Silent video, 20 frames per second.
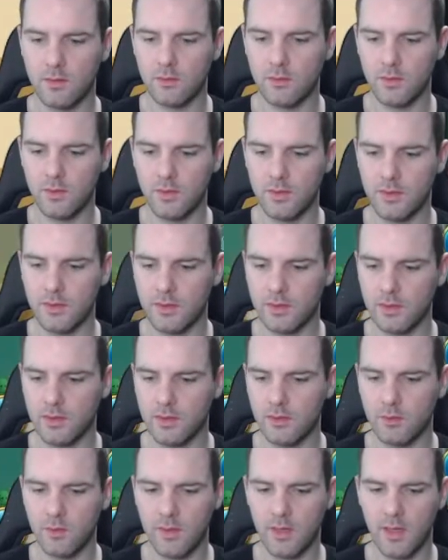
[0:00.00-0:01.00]
we'll just see
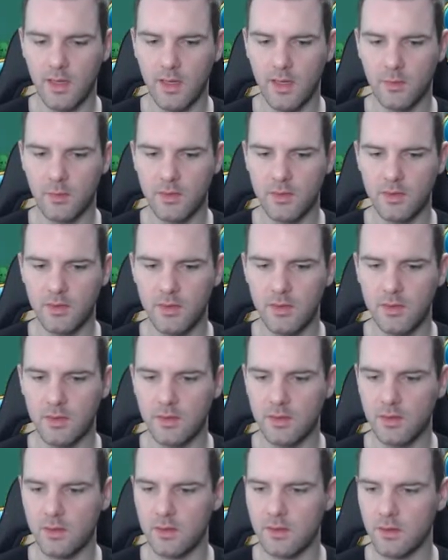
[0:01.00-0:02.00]
what happens here.